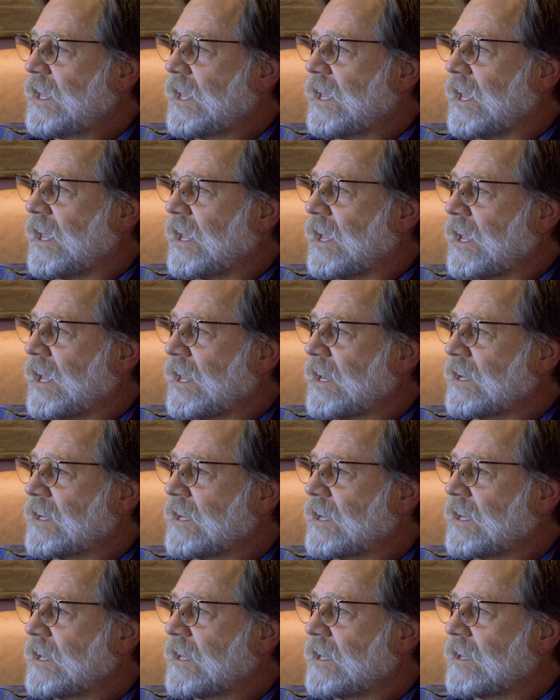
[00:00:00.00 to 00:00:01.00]
and
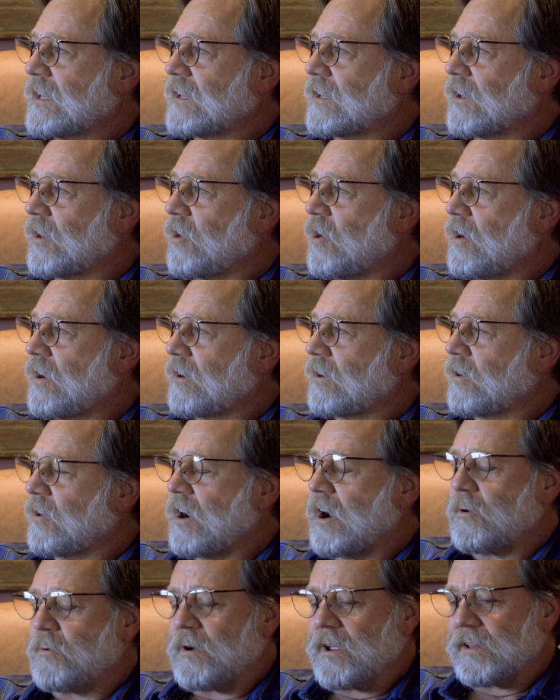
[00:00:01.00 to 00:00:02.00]
the longer
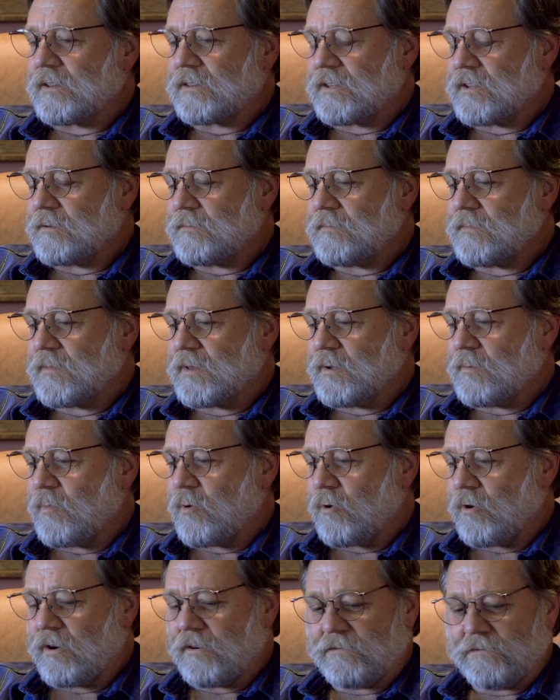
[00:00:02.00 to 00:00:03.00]
I went, the
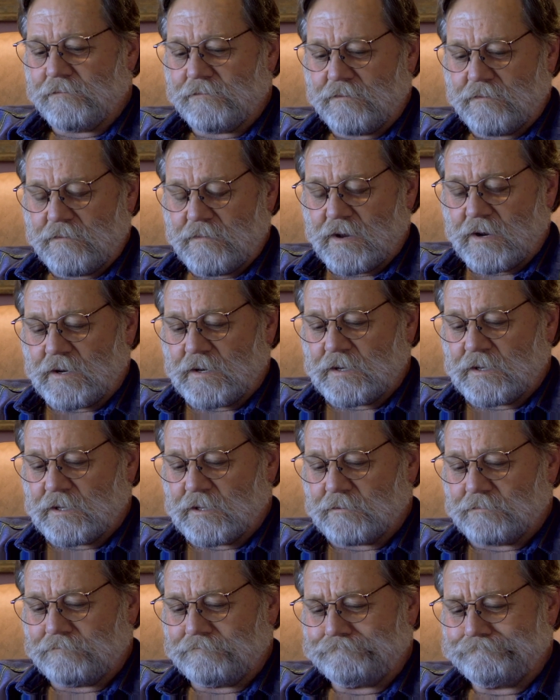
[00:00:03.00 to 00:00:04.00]
more that